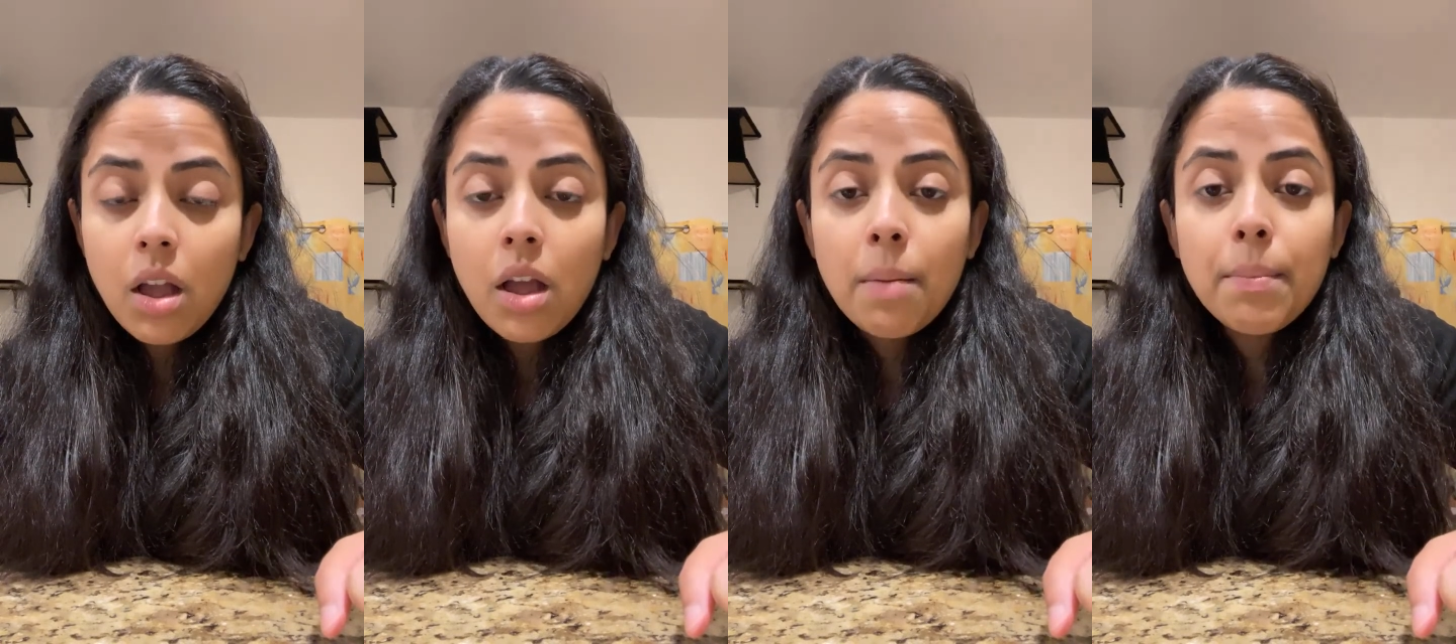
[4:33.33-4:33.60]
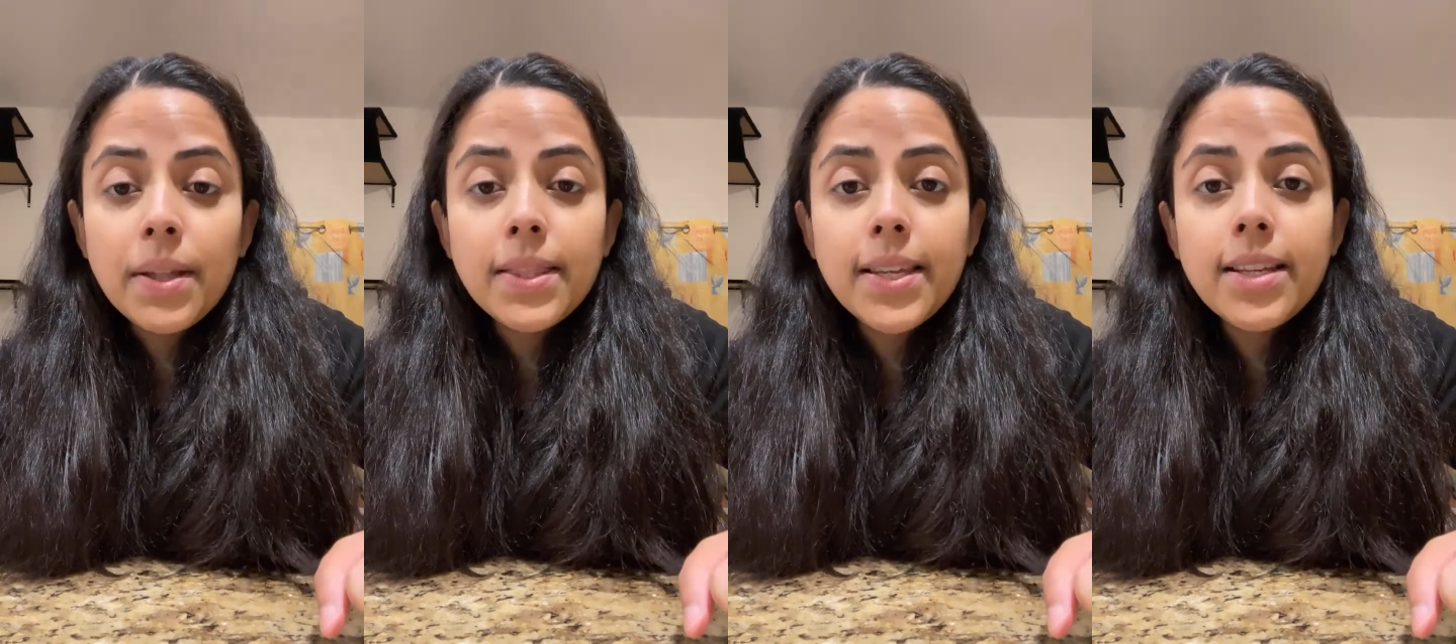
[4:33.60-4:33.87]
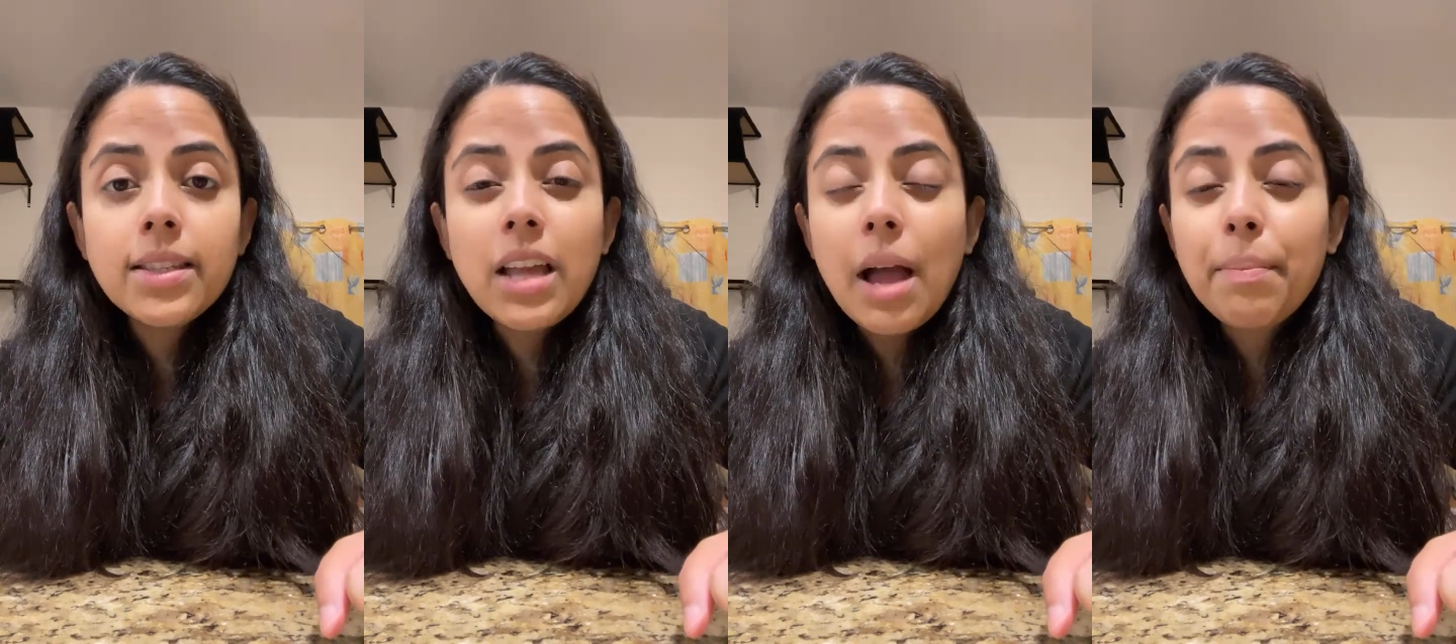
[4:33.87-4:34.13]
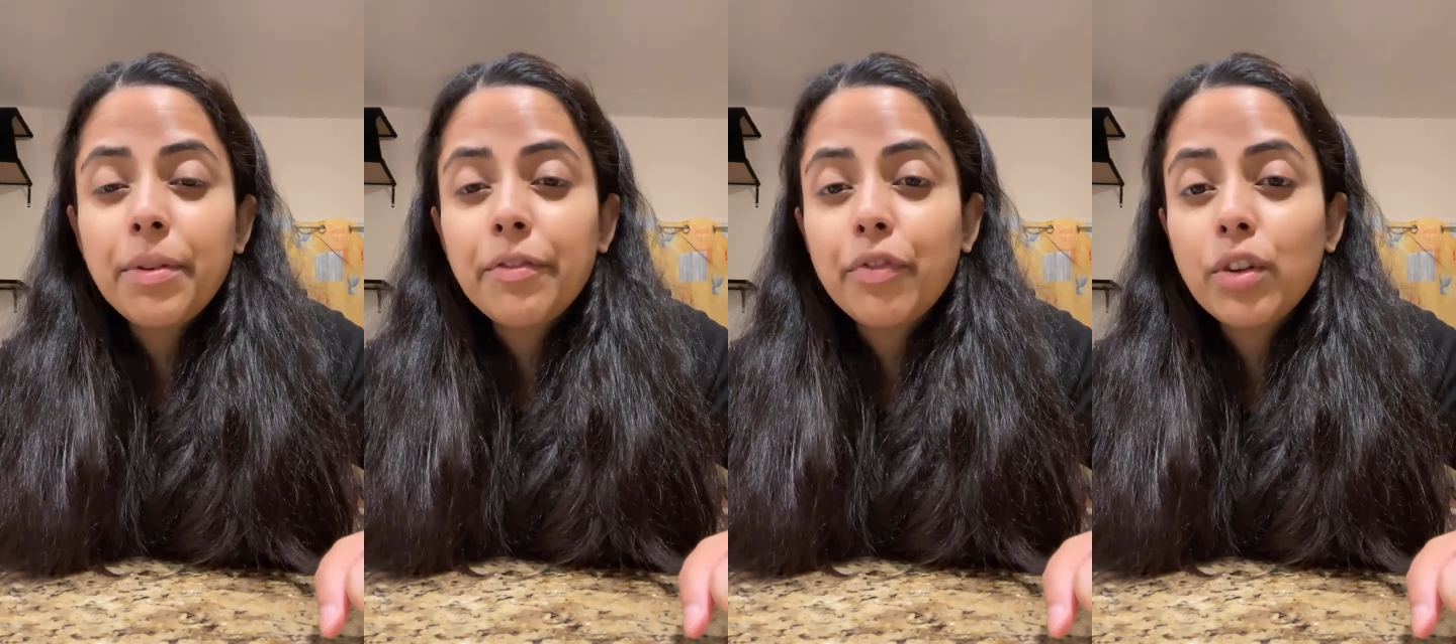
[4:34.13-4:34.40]
But these
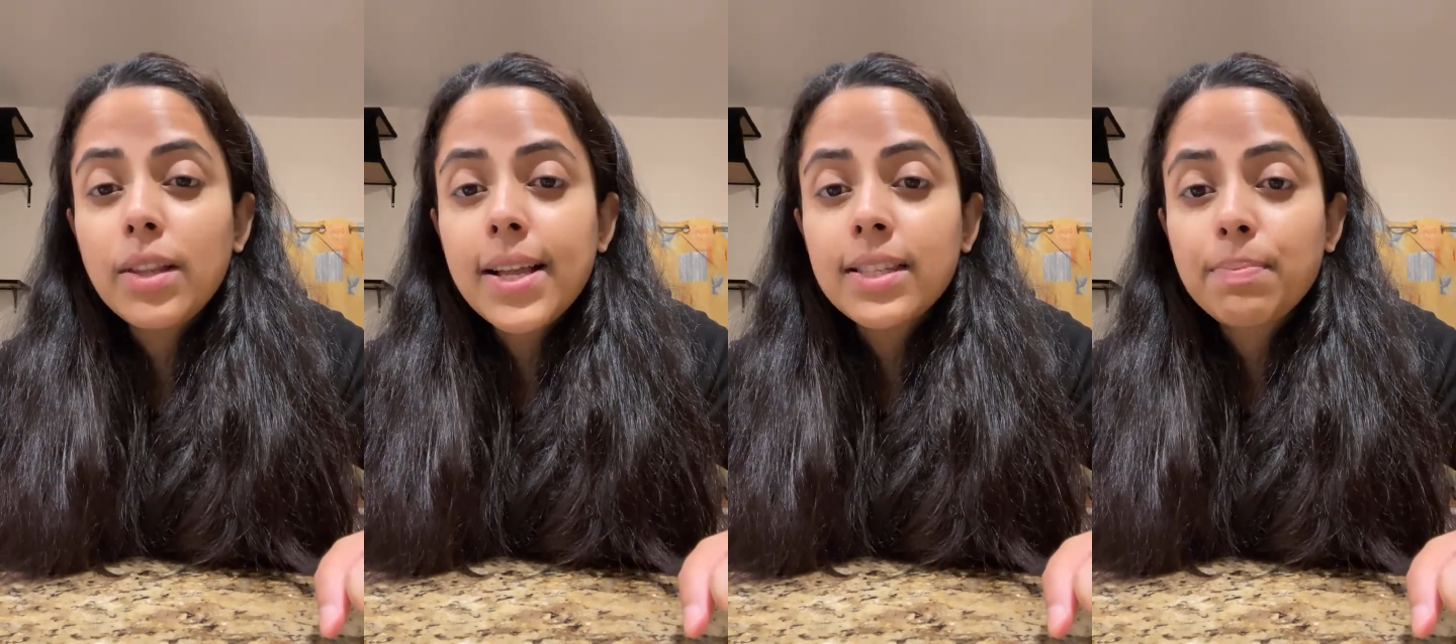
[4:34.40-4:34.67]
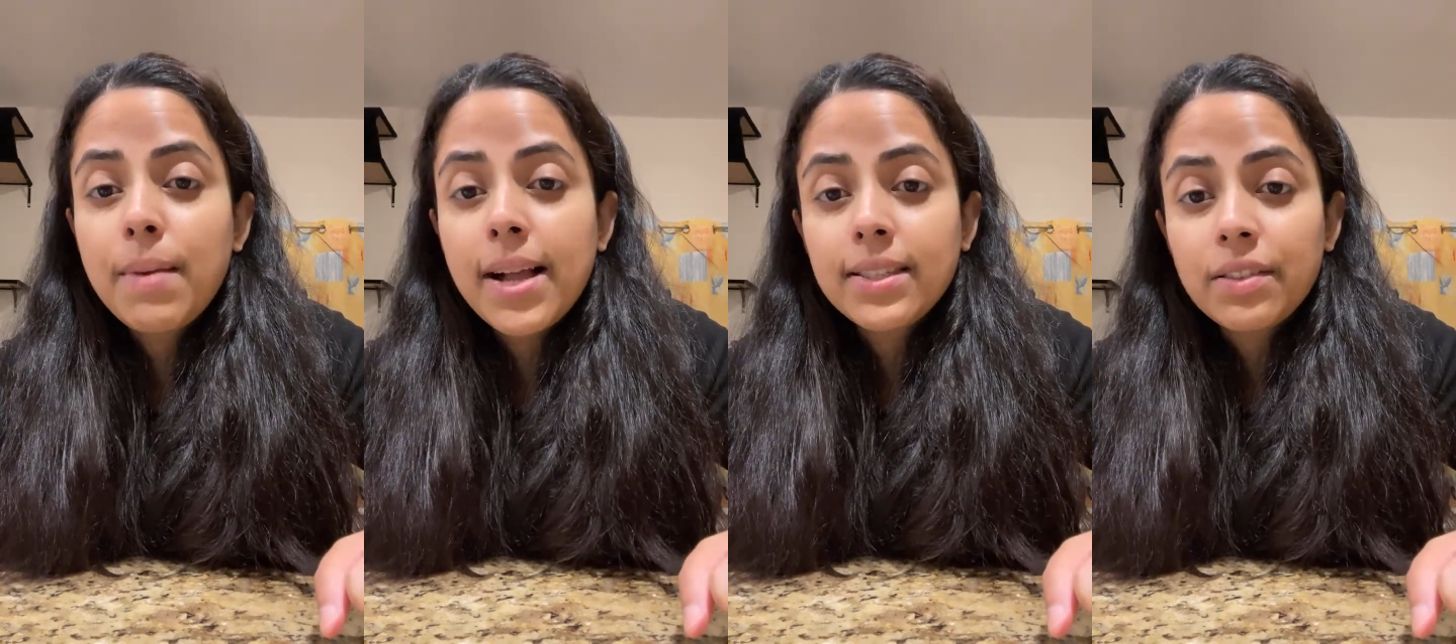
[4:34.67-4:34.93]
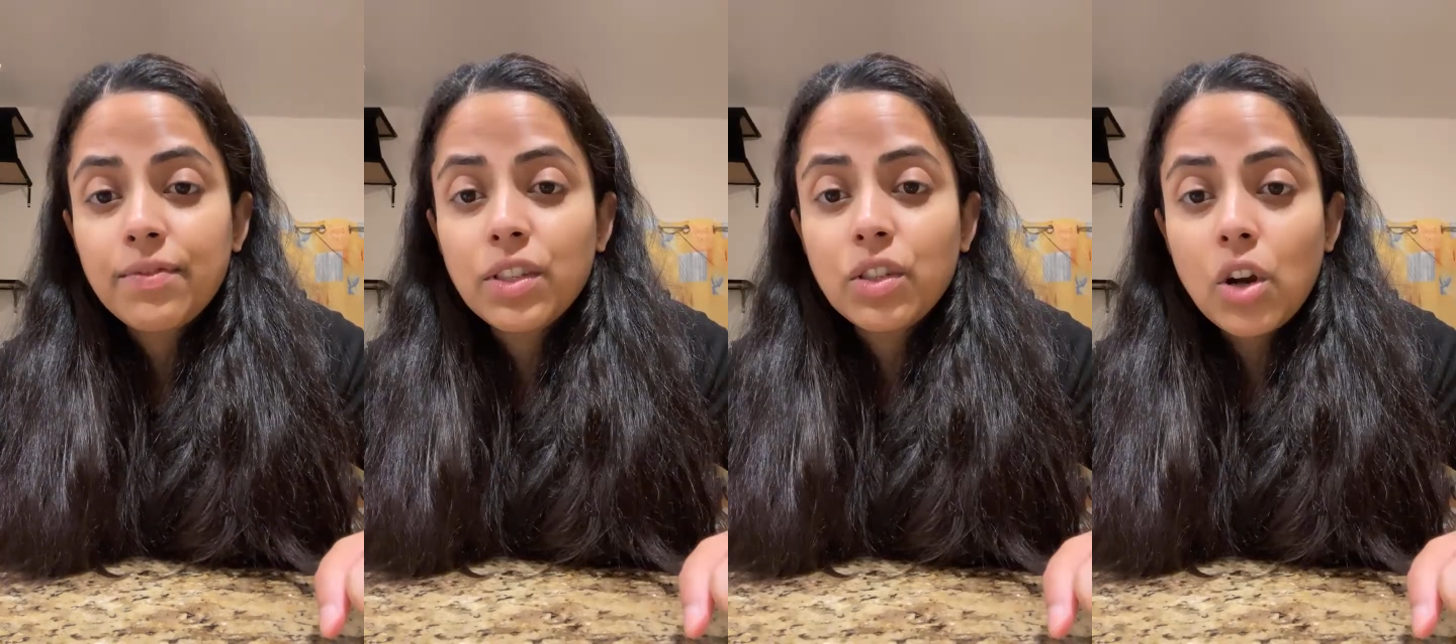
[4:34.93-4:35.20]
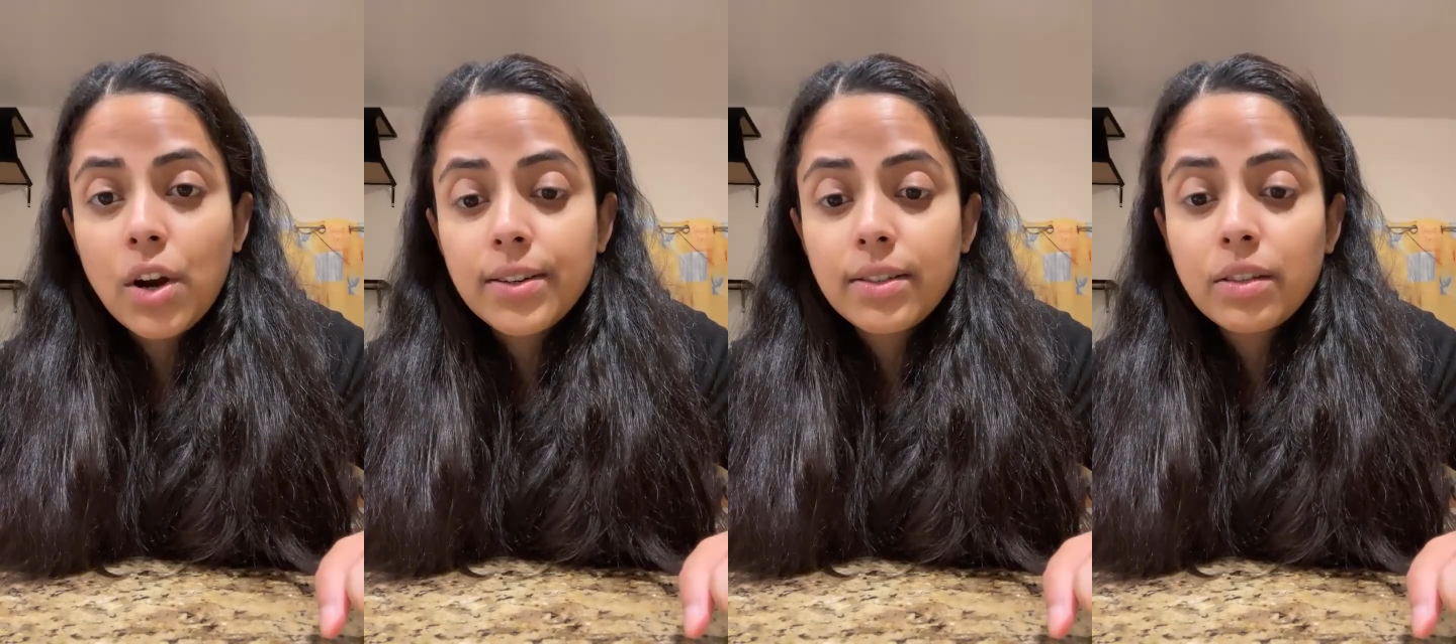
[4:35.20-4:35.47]
happen for less massive
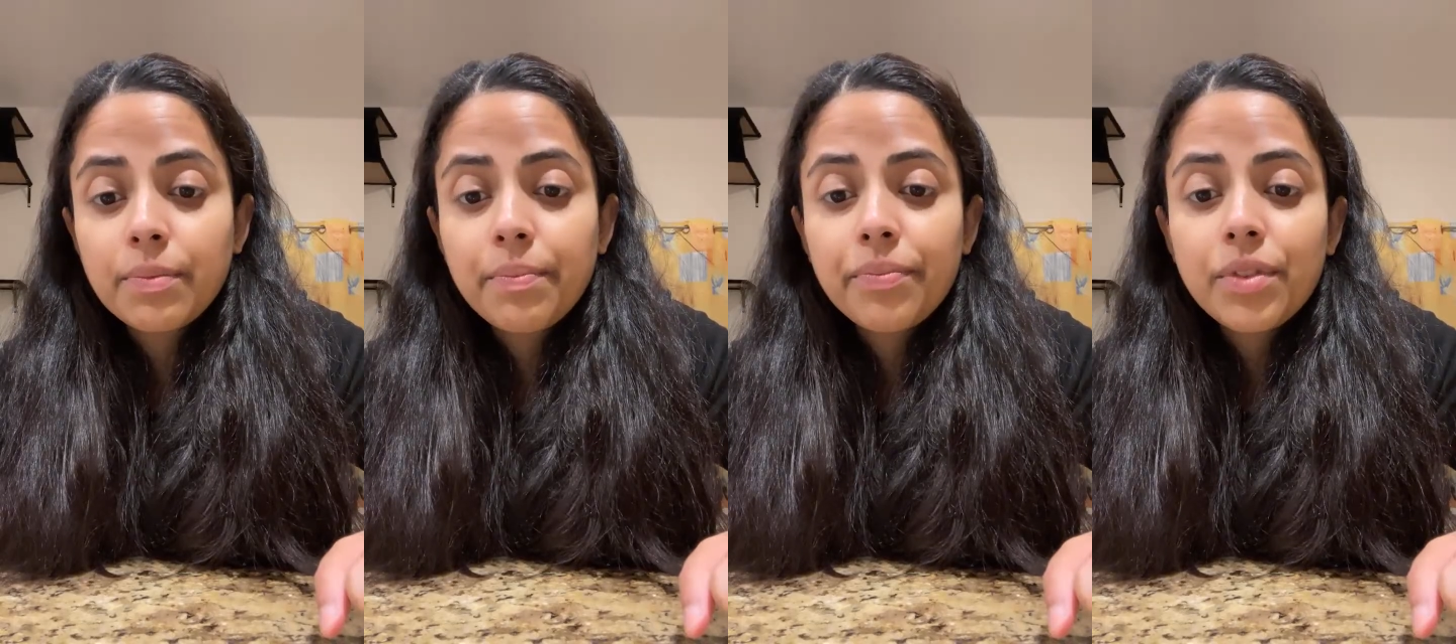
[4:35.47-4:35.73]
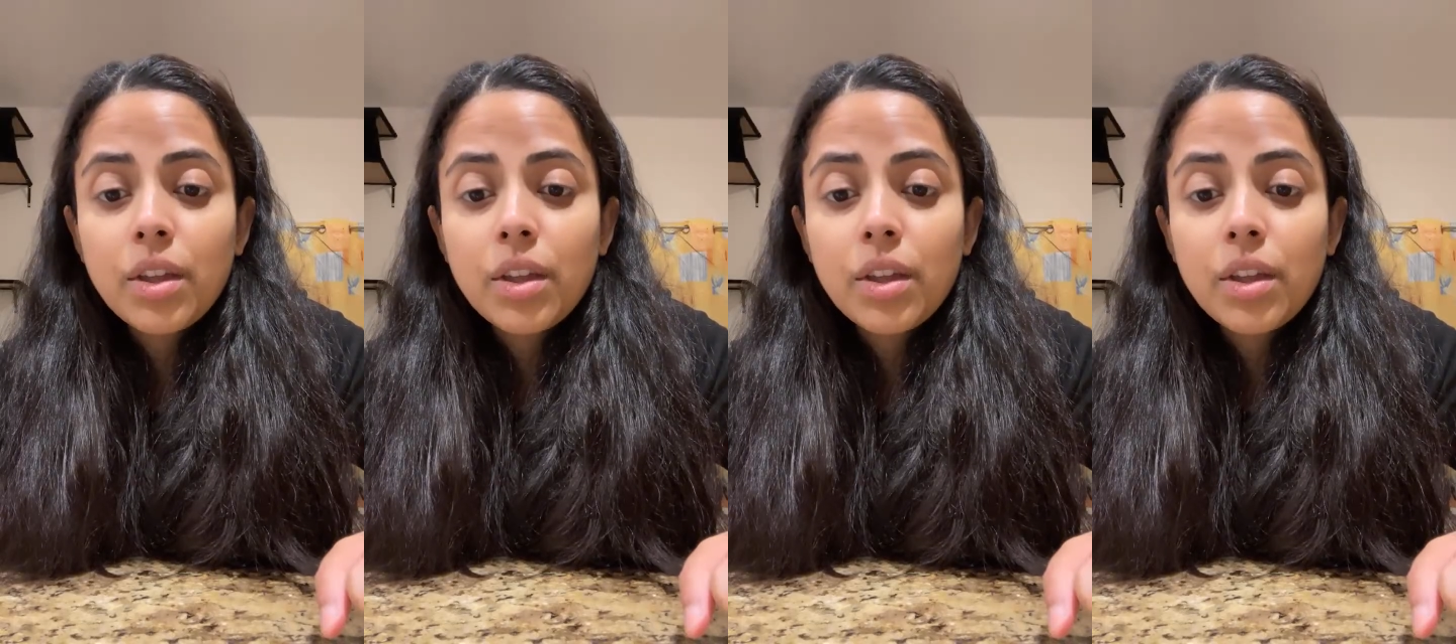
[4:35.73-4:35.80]
stars.